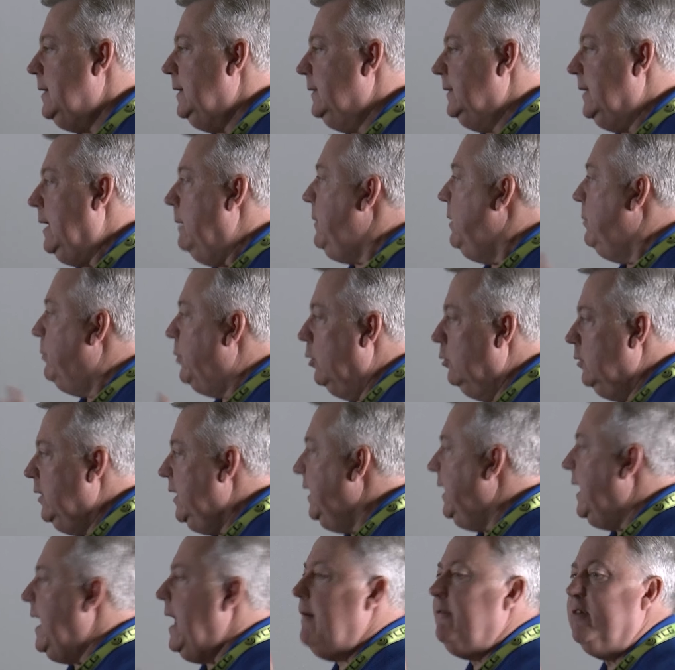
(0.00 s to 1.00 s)
Let me pull
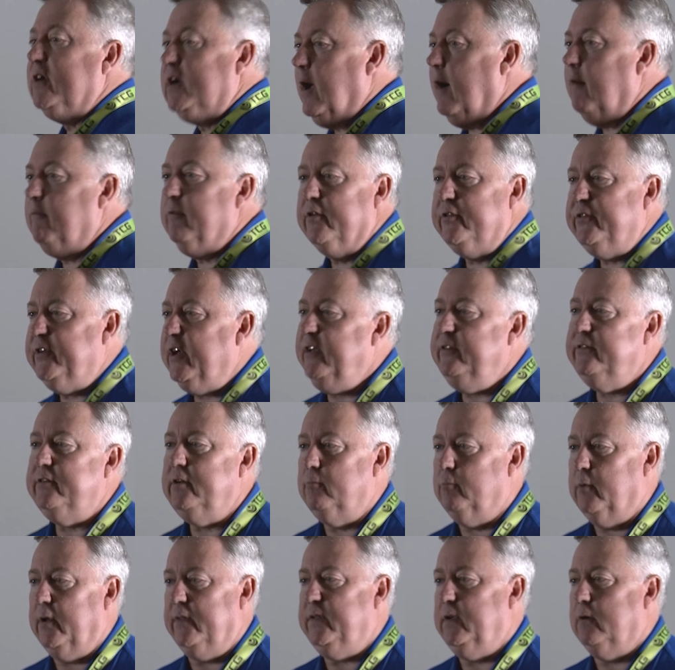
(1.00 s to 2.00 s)
in and have a
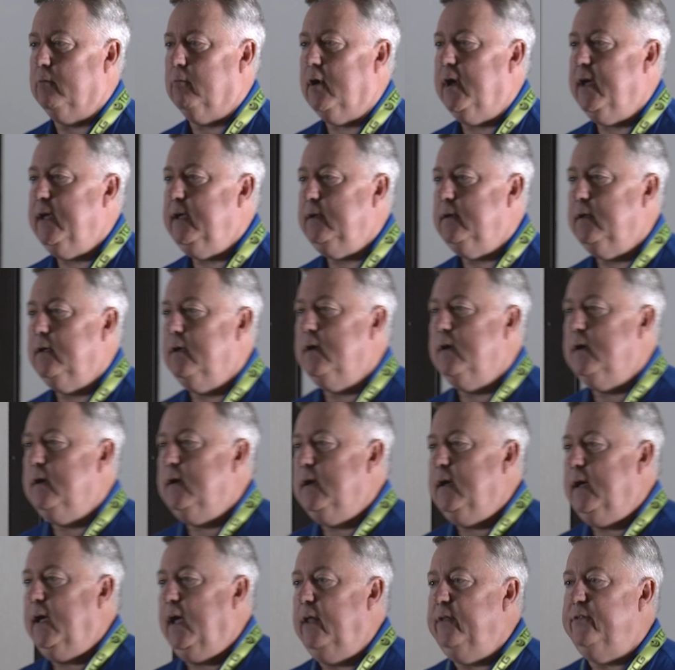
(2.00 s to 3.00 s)
conversation with you, right?
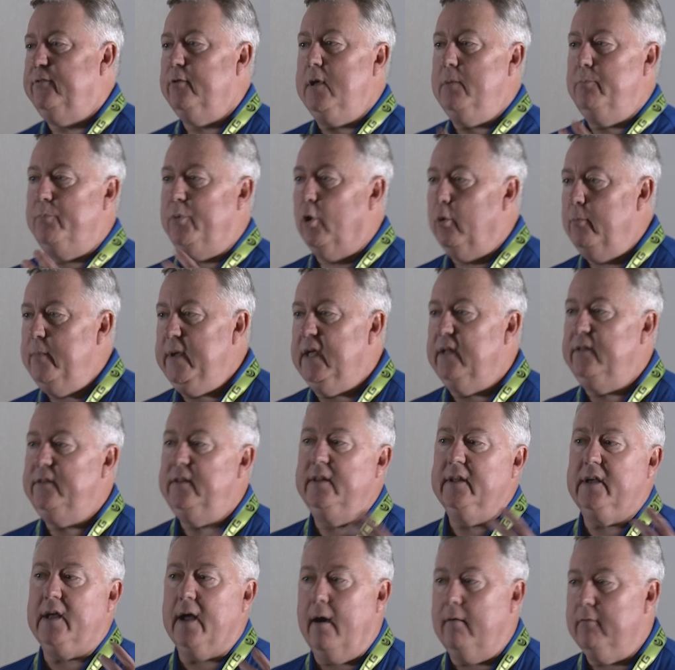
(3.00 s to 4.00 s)
And so he pulled me into
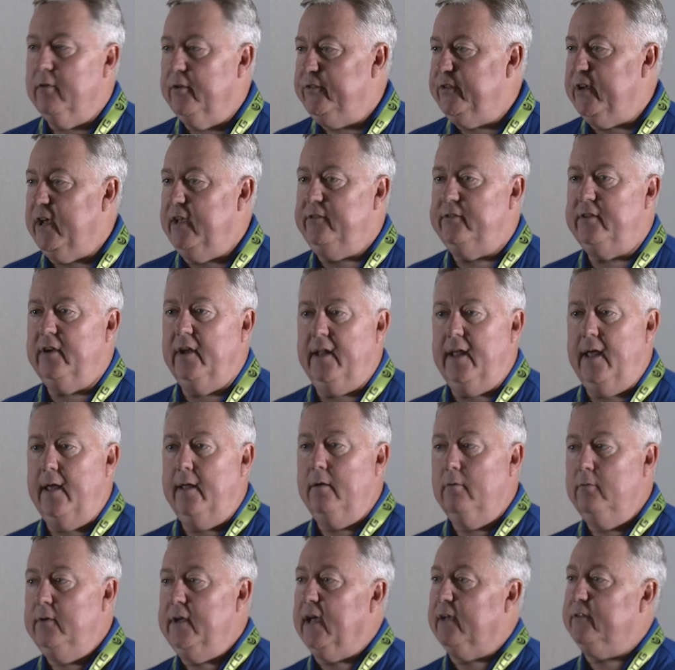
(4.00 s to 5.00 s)
the conversation,
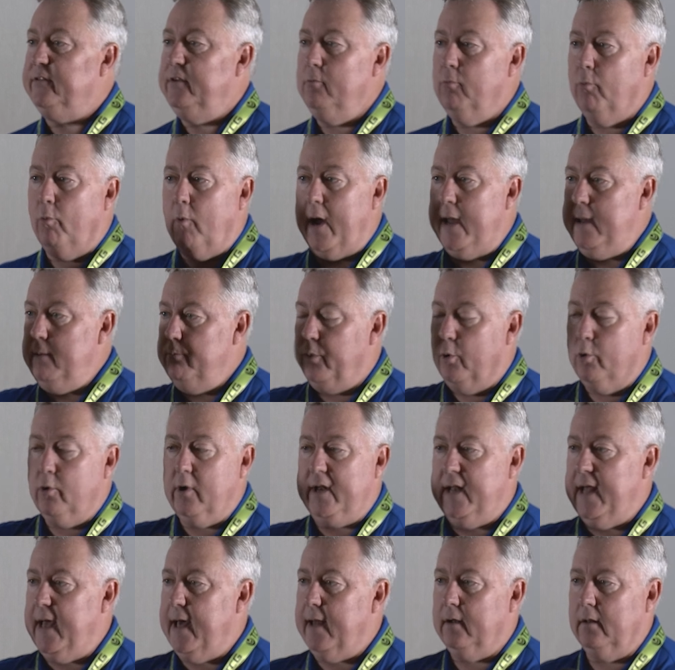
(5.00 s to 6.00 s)
and we actually
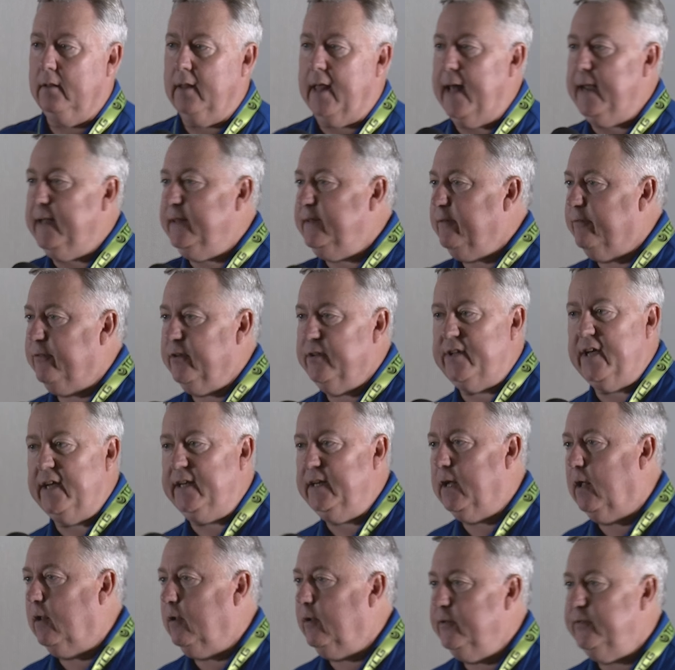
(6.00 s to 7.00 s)
whiteboarded out a lot of different
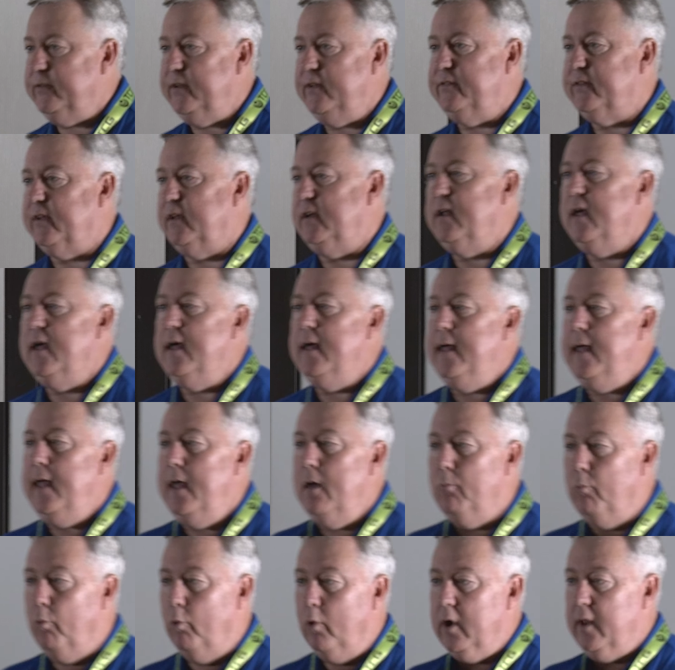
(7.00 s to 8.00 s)
technologies, and
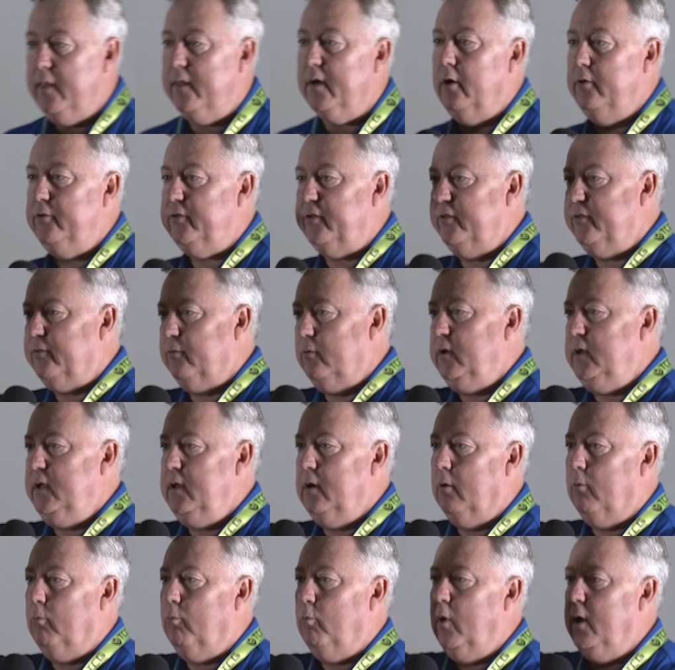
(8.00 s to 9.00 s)
one of those is, you
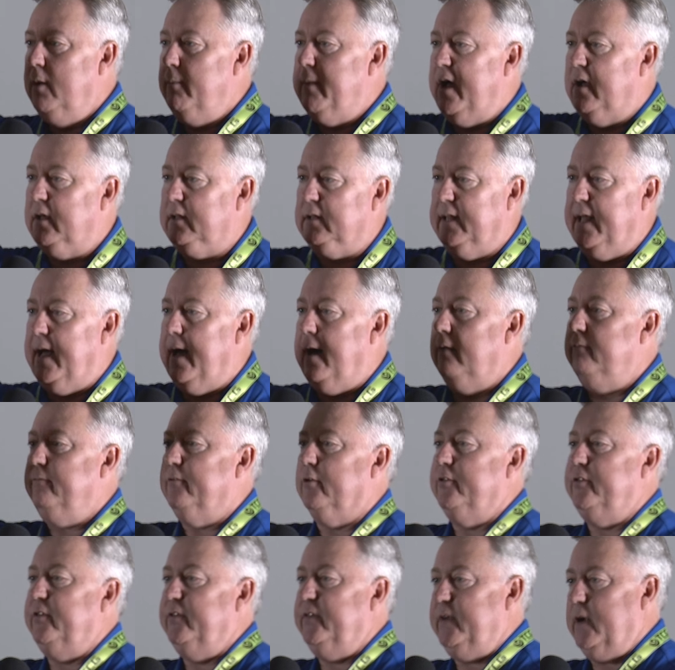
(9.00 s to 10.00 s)
know, what about cloud
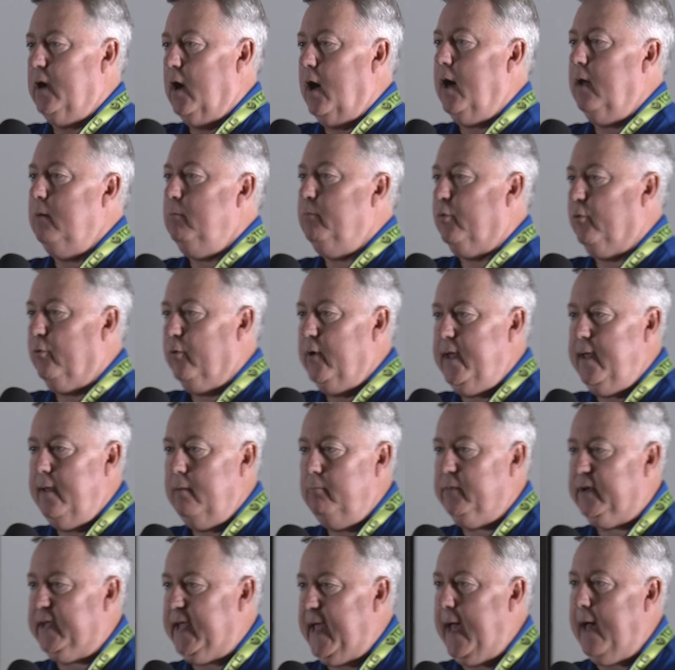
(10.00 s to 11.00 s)
versus the
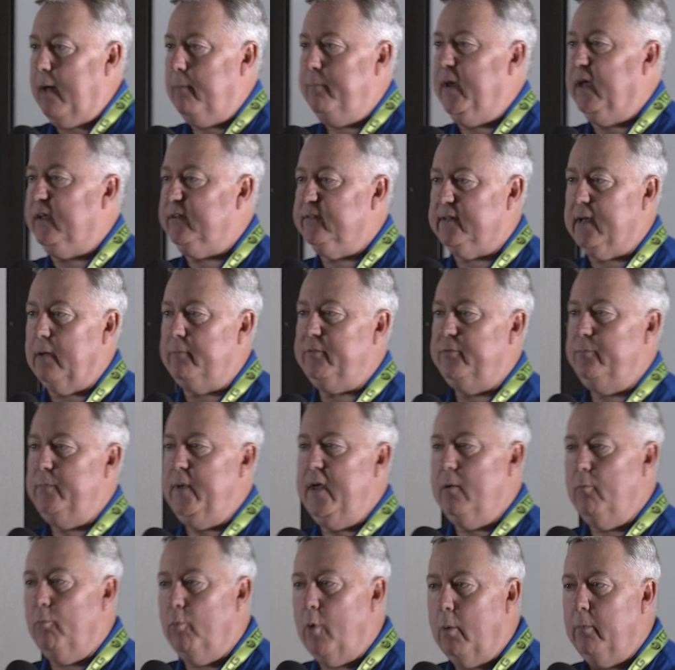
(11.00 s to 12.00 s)
on-prem CapEx type
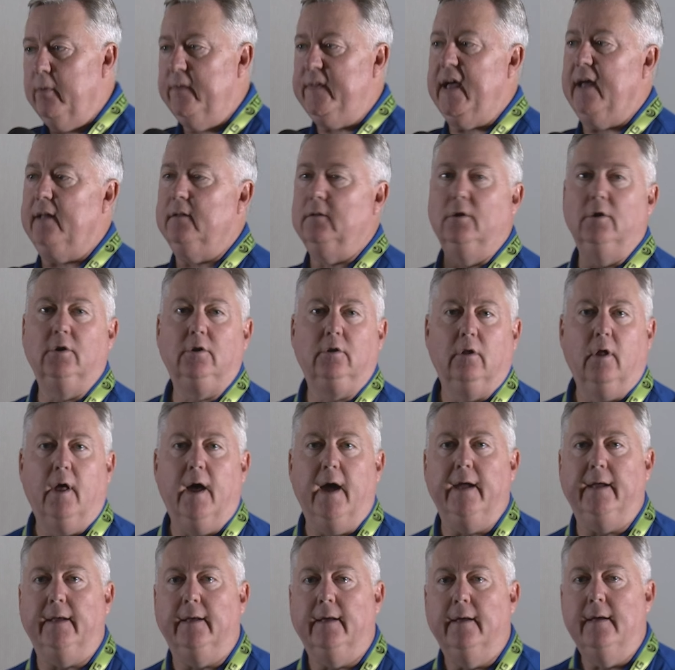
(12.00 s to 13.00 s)
spend? What would that look
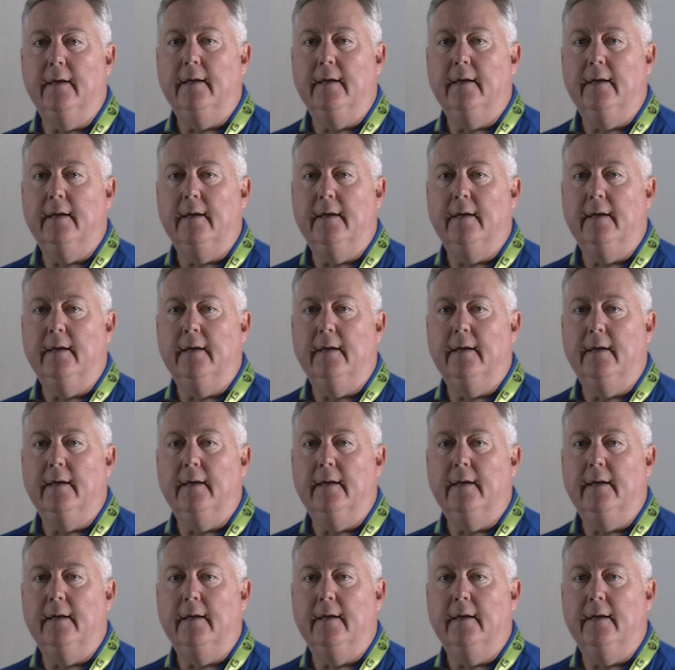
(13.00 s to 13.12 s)
like?